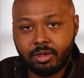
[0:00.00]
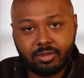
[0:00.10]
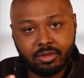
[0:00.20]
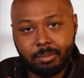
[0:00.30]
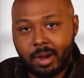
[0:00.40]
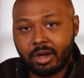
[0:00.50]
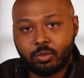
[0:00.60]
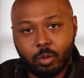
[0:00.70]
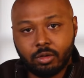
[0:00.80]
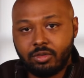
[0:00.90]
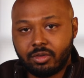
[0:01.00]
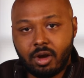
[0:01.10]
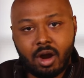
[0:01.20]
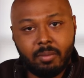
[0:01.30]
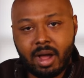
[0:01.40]
This is a box worthy
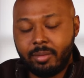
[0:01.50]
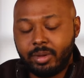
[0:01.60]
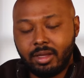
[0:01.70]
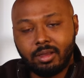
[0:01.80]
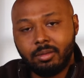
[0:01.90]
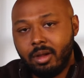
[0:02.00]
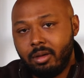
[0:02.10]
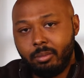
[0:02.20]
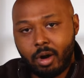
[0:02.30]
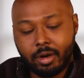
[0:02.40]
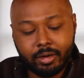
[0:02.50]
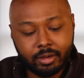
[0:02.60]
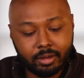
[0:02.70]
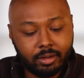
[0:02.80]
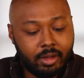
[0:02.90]
cigar in my opinion, bar
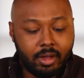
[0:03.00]
none.